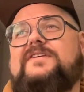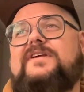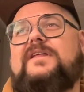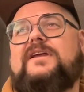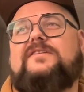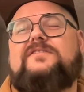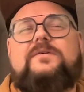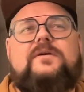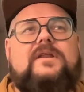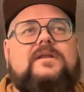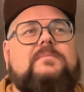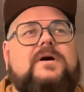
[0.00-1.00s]
like a
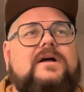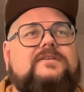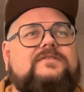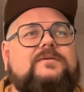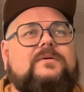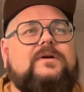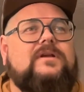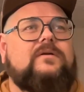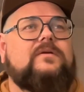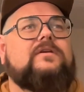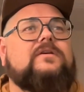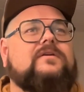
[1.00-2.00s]
two-headed monster where
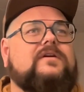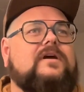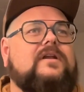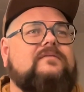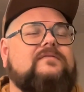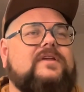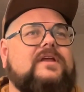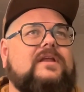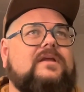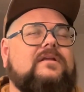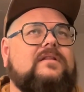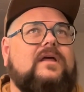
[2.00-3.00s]
you're kind of
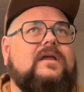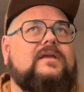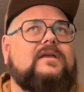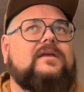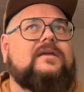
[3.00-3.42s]
getting like